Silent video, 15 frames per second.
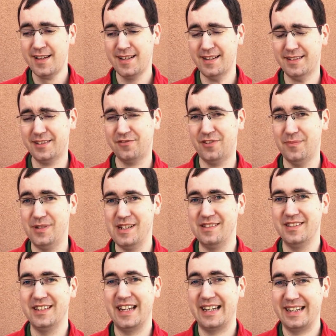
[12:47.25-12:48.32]
It's criminal
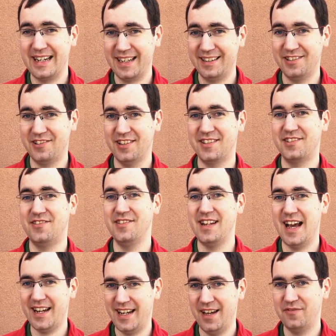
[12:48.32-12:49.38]
negligence to
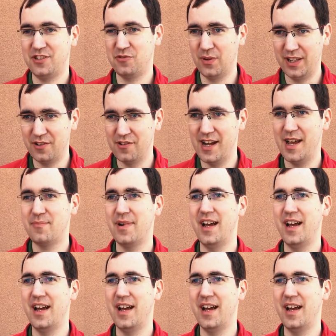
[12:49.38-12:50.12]
not have a Twilio app